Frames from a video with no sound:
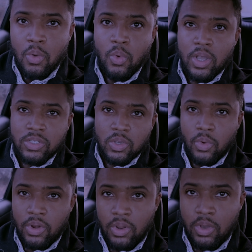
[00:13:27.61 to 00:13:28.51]
What's
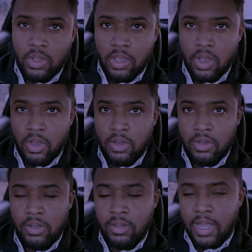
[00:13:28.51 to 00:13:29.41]
going on,
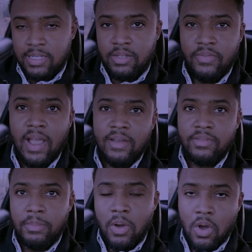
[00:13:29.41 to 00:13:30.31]
y'all? I survived
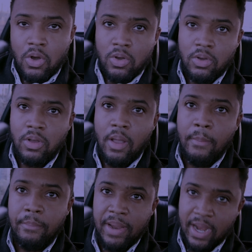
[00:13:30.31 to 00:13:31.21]
them all,
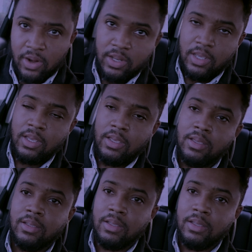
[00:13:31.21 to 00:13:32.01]
barely.